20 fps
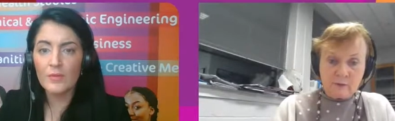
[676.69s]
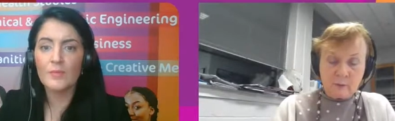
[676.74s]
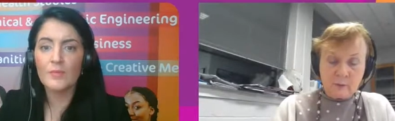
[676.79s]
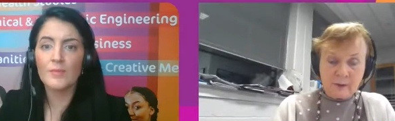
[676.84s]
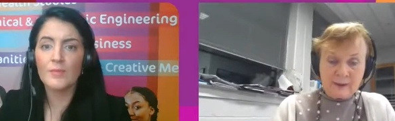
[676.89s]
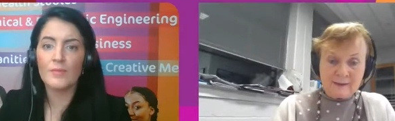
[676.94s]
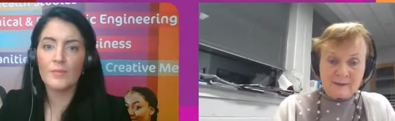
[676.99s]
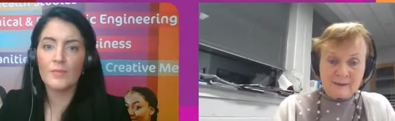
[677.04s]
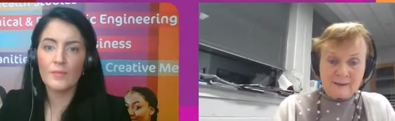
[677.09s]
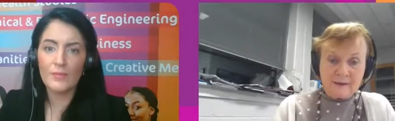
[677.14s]
Speaker 1: So
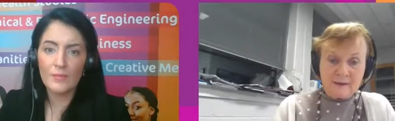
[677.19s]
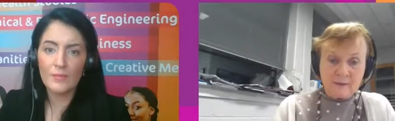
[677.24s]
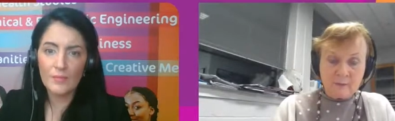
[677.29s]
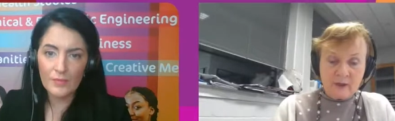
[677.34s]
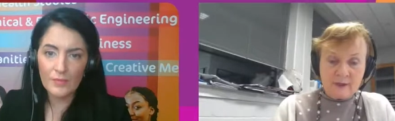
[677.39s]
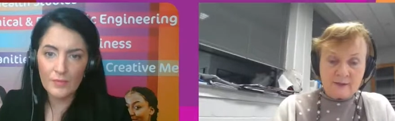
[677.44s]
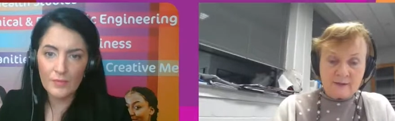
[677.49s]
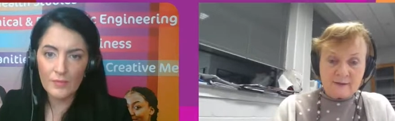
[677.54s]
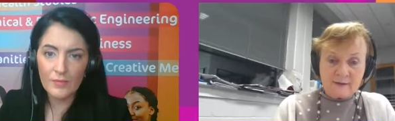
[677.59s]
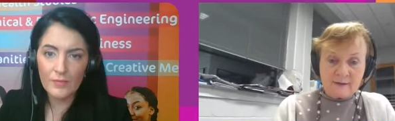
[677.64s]
basically
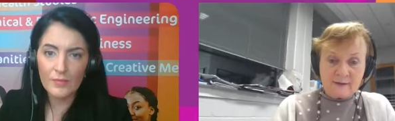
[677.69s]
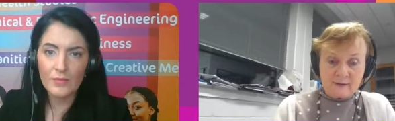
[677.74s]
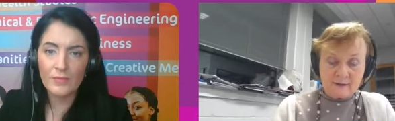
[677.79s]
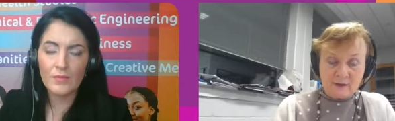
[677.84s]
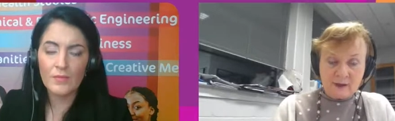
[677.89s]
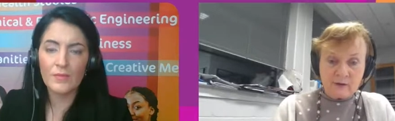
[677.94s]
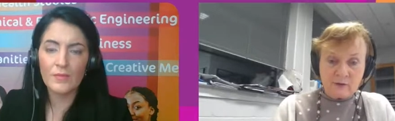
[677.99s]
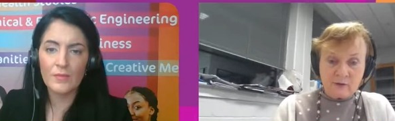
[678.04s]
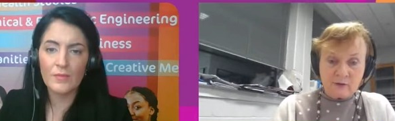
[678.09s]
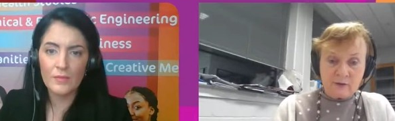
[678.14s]
it meets the
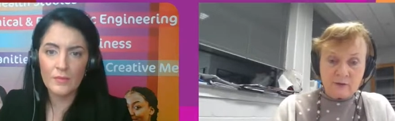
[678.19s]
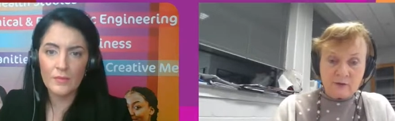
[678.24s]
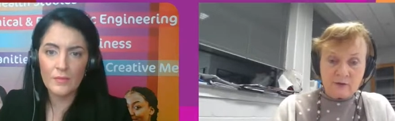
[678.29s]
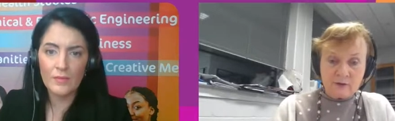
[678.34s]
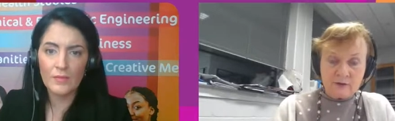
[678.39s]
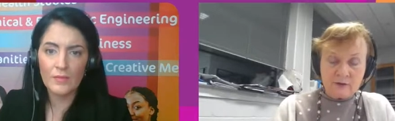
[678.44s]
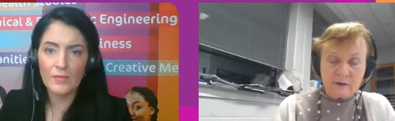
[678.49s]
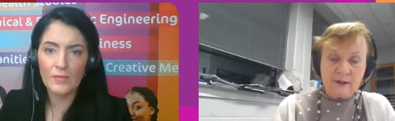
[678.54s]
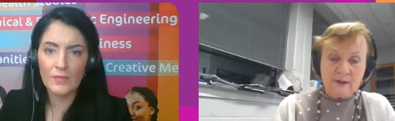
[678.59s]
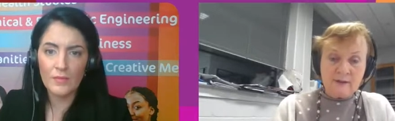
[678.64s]

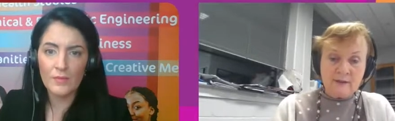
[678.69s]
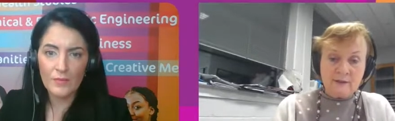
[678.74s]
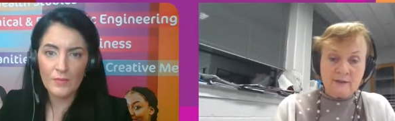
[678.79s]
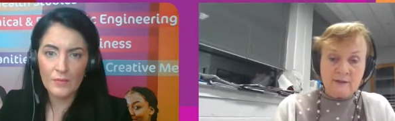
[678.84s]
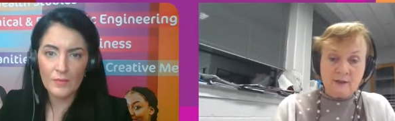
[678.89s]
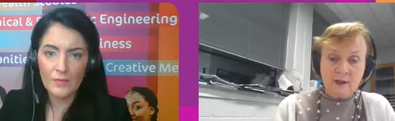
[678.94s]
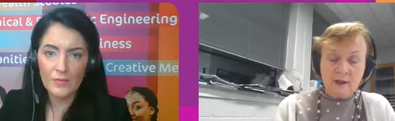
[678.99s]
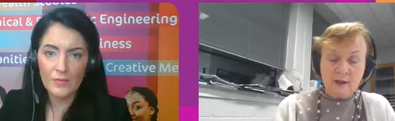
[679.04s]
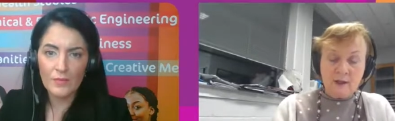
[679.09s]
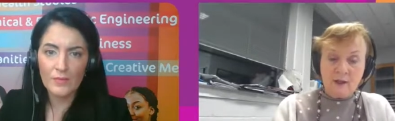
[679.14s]
standard
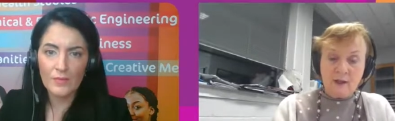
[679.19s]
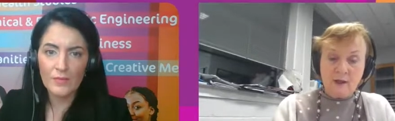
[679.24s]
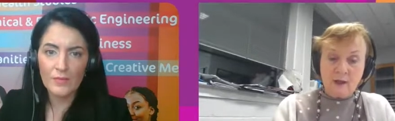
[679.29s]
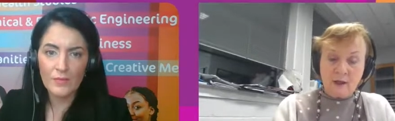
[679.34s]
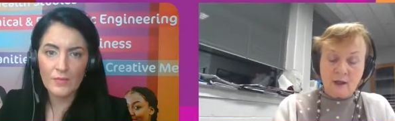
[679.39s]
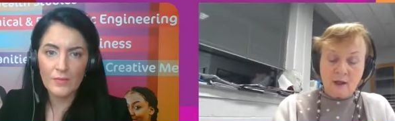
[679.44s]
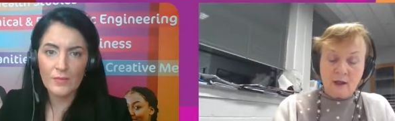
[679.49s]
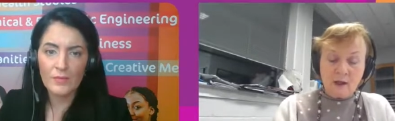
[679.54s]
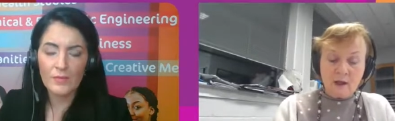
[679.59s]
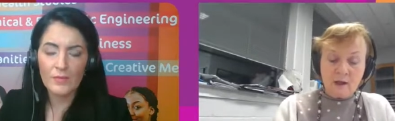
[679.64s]
needed
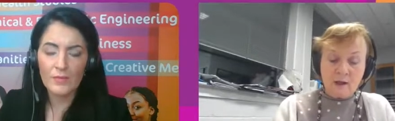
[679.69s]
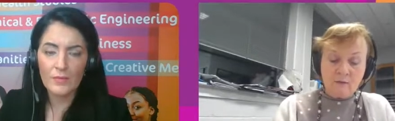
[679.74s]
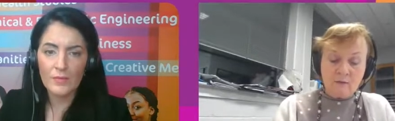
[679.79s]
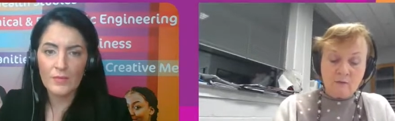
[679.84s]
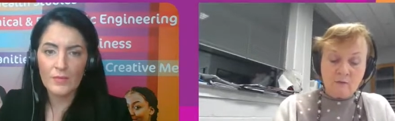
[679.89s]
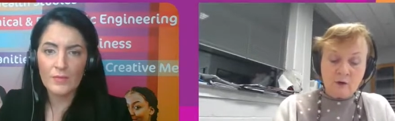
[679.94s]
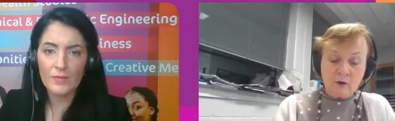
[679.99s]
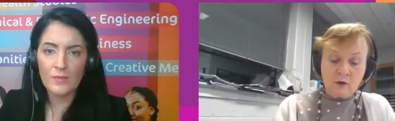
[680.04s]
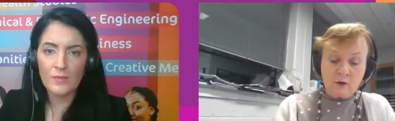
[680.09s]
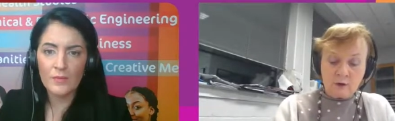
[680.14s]
uh,
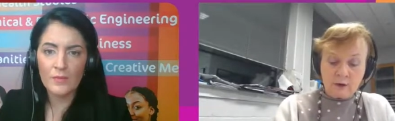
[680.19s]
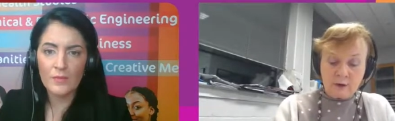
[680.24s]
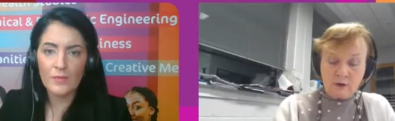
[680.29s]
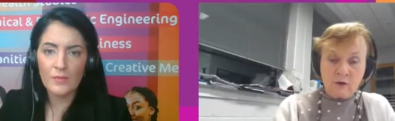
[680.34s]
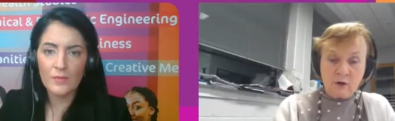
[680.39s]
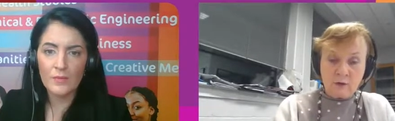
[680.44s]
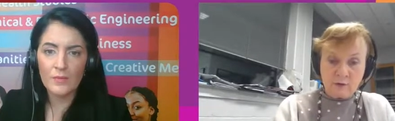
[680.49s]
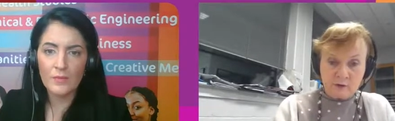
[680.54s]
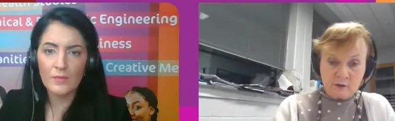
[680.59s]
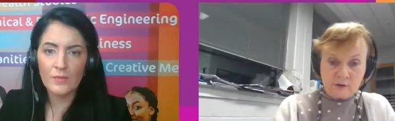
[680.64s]
for
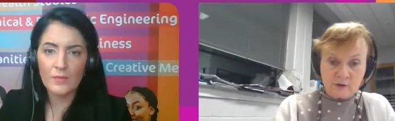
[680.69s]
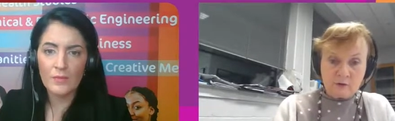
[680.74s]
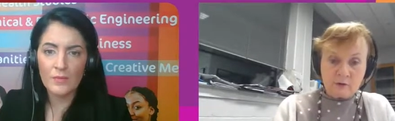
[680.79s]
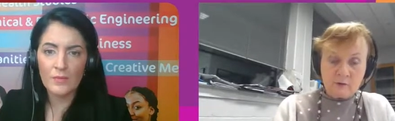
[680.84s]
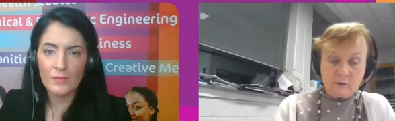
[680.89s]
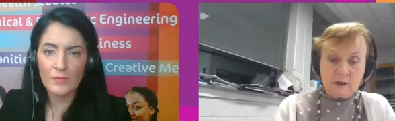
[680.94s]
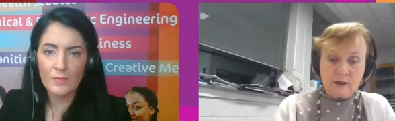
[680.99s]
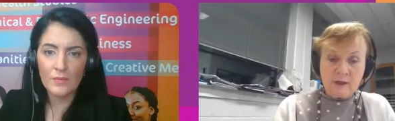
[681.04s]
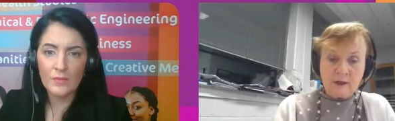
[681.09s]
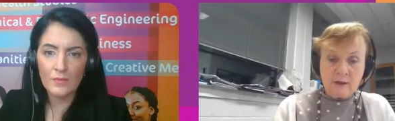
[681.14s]
an honours
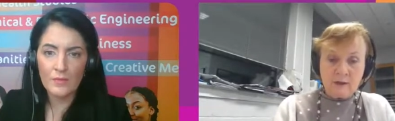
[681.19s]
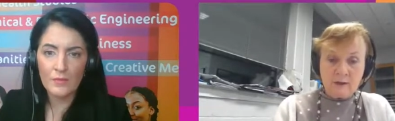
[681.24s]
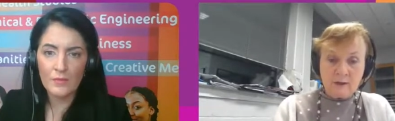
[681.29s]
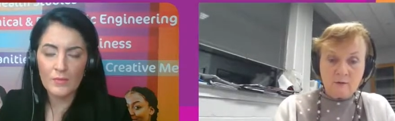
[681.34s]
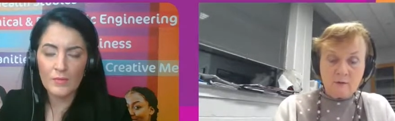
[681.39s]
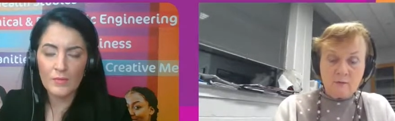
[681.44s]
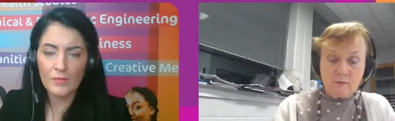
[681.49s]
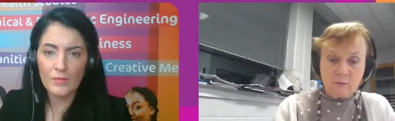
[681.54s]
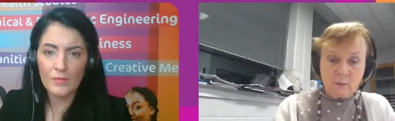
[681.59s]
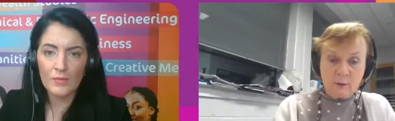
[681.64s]
degree,
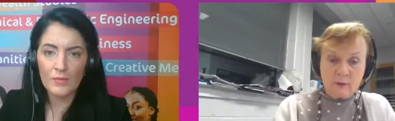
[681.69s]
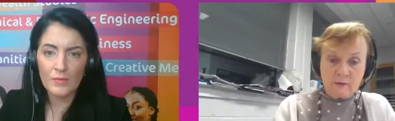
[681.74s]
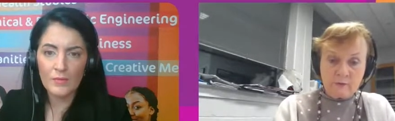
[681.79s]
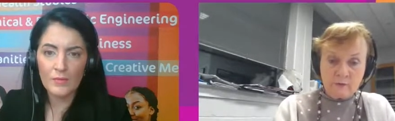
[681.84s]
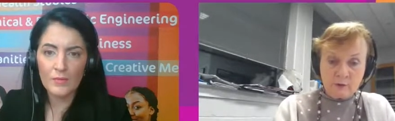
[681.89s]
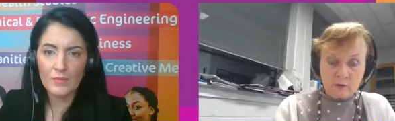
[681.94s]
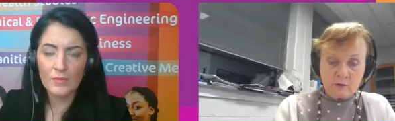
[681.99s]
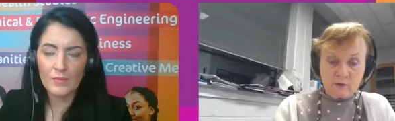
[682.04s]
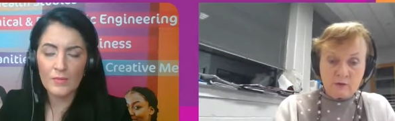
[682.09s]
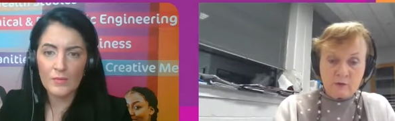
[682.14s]
with
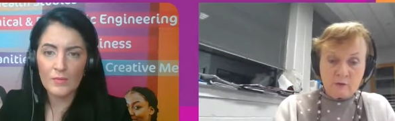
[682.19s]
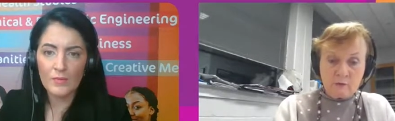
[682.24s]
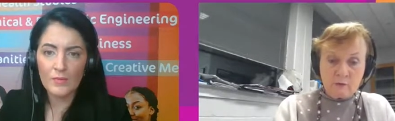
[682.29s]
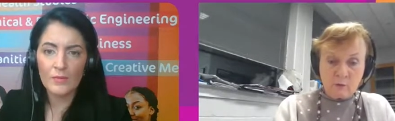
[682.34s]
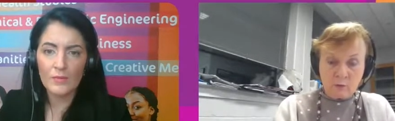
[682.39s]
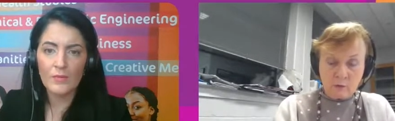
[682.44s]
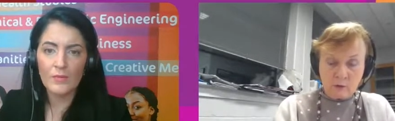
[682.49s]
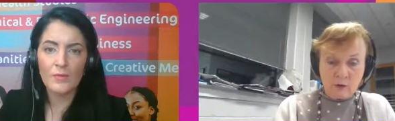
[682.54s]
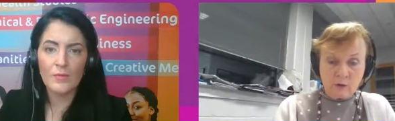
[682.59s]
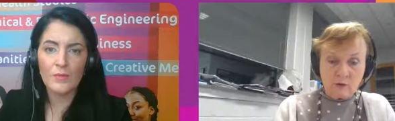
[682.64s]
a view to
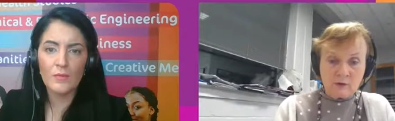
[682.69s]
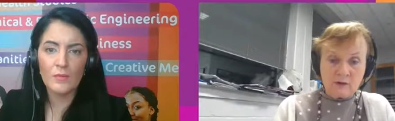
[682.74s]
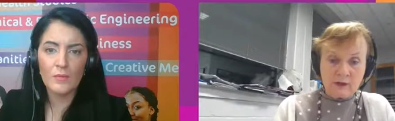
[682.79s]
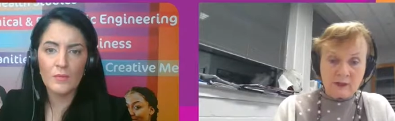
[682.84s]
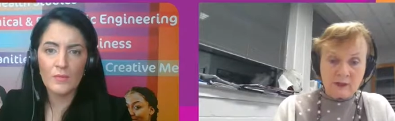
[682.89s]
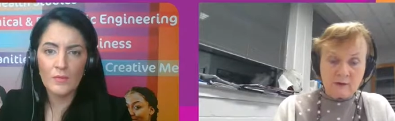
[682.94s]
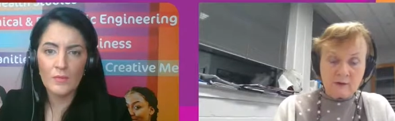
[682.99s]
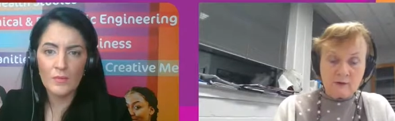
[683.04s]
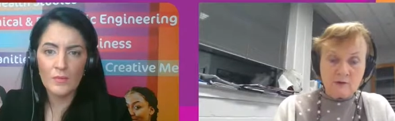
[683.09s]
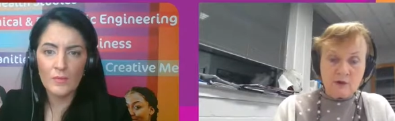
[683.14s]
going on
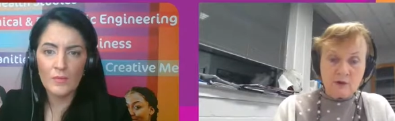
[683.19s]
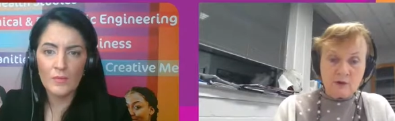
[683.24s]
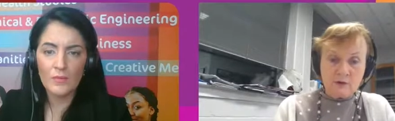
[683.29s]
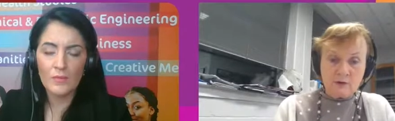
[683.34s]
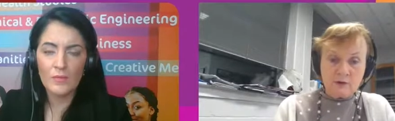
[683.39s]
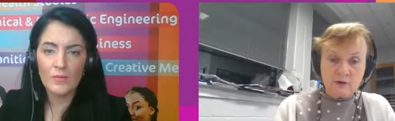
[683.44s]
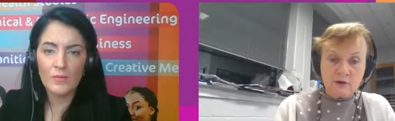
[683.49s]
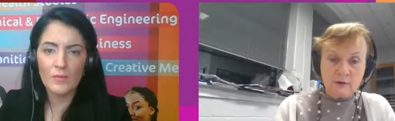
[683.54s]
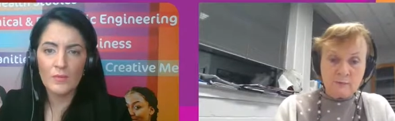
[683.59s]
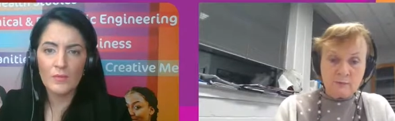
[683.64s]
to getting
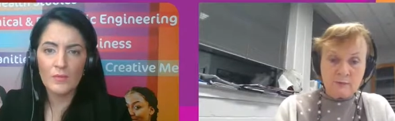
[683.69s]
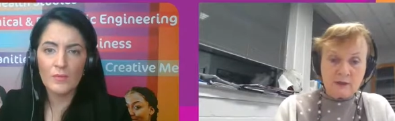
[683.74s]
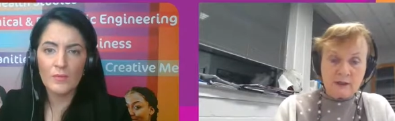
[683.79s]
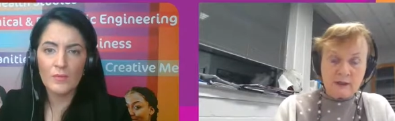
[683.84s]
chartership.